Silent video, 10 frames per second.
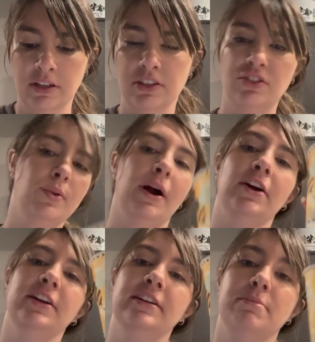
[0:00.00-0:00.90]
So I
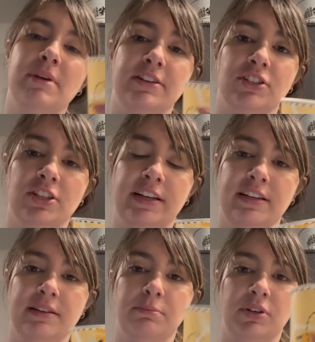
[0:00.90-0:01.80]
already measured it
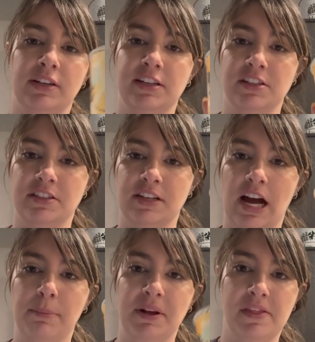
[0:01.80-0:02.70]
and put it in this
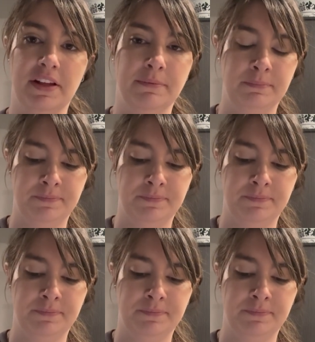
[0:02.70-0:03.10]
cup, and then